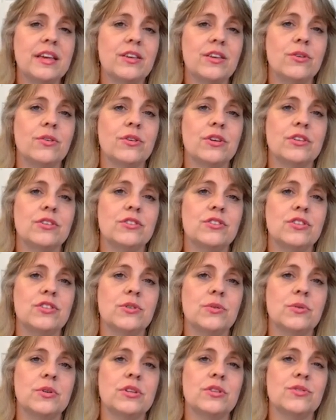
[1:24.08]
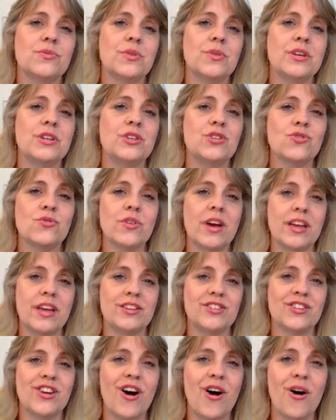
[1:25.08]
you can do is really
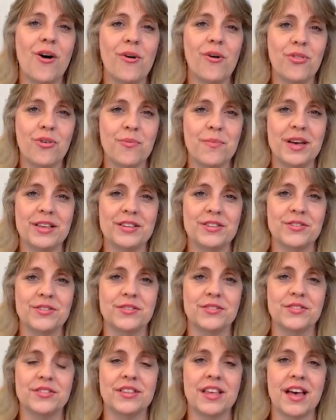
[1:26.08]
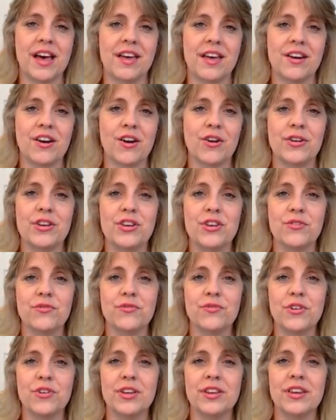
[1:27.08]
stretch all the muscles that are in your
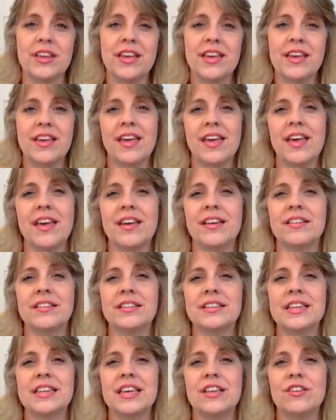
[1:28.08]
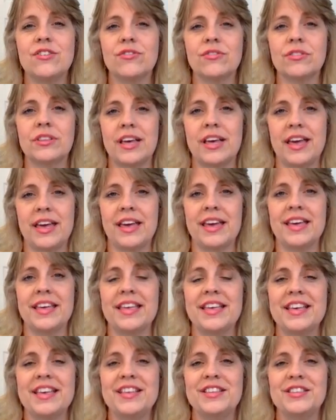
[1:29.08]
foot and in your leg.
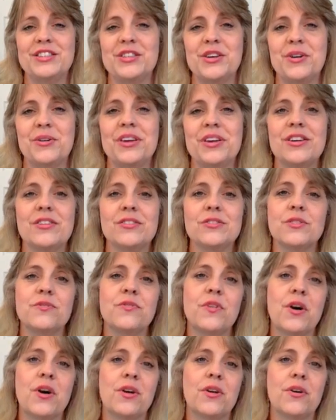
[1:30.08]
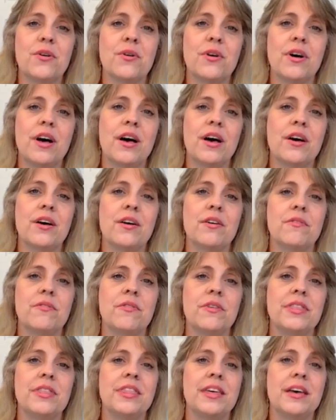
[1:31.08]
So here's a photo
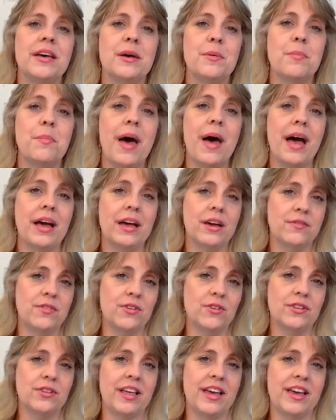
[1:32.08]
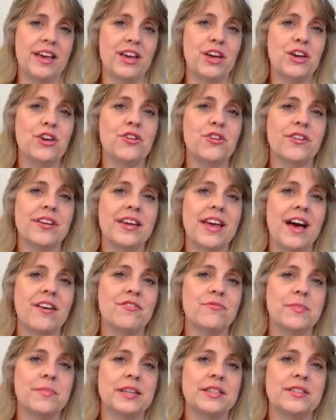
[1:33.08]
of the back of your leg, your
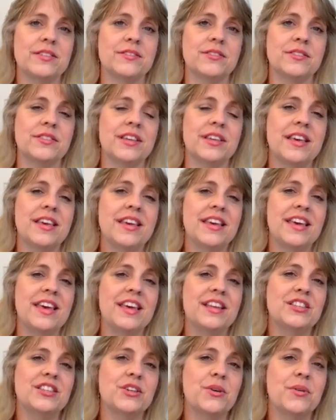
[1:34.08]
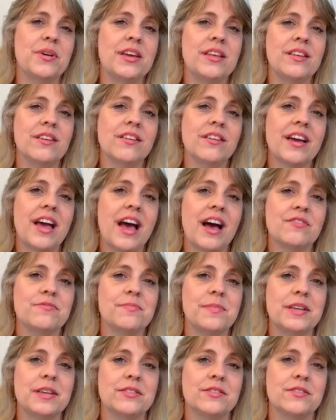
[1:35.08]
calf muscles. And so in your calf
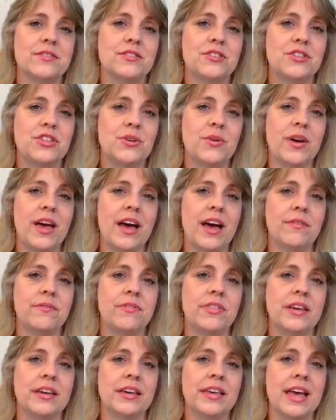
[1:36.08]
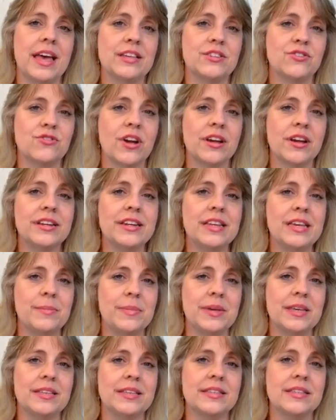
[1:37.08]
muscles, you have the
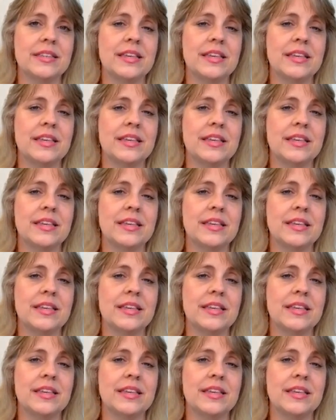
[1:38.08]
gastrocnemius